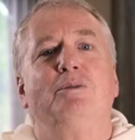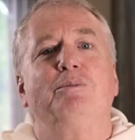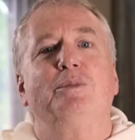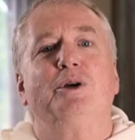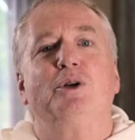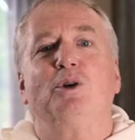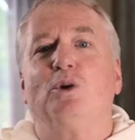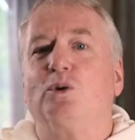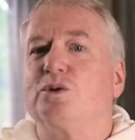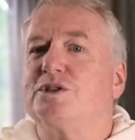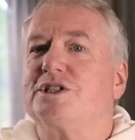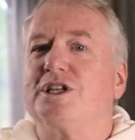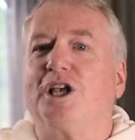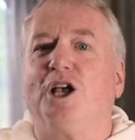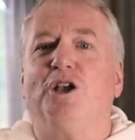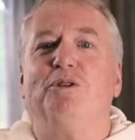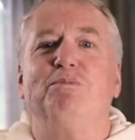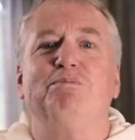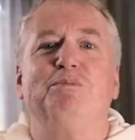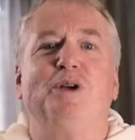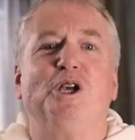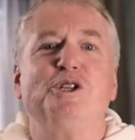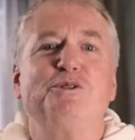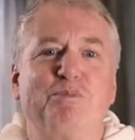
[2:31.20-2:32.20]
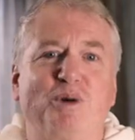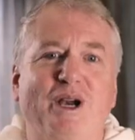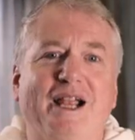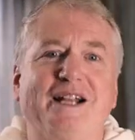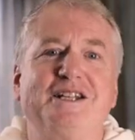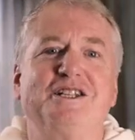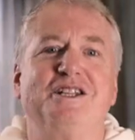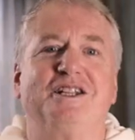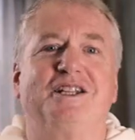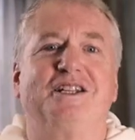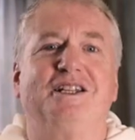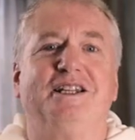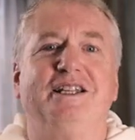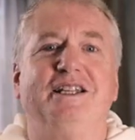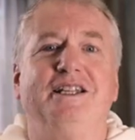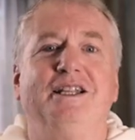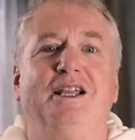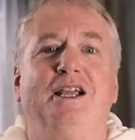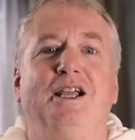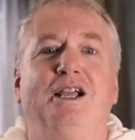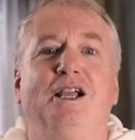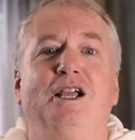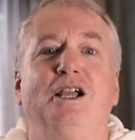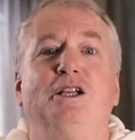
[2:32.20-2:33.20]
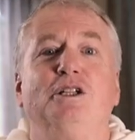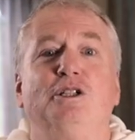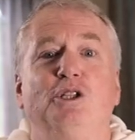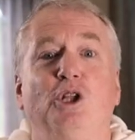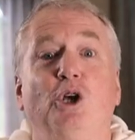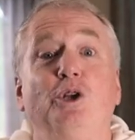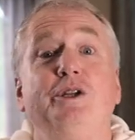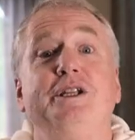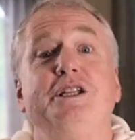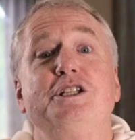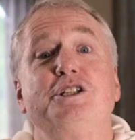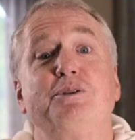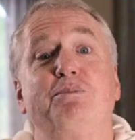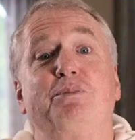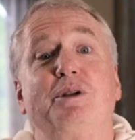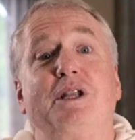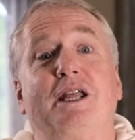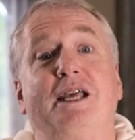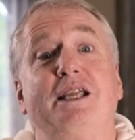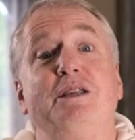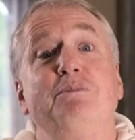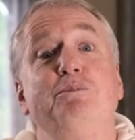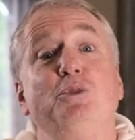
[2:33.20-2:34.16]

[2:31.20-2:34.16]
but also, most practically, learning to play a